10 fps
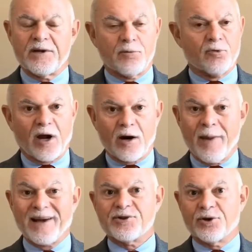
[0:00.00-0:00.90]
to try to
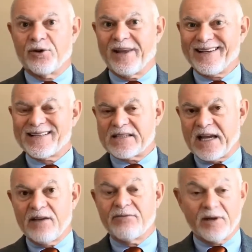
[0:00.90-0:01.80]
make sure that it's
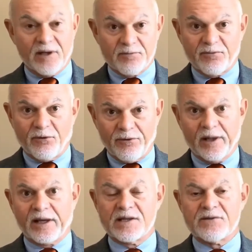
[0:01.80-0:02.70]
safe and it's
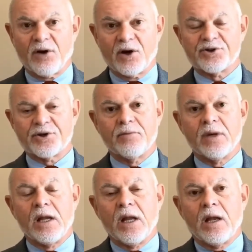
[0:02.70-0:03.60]
fulfilling its function.
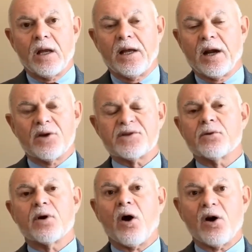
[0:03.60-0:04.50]
It
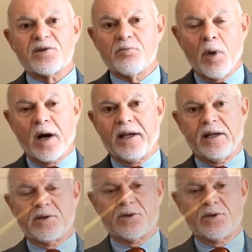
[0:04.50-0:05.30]
also costs money in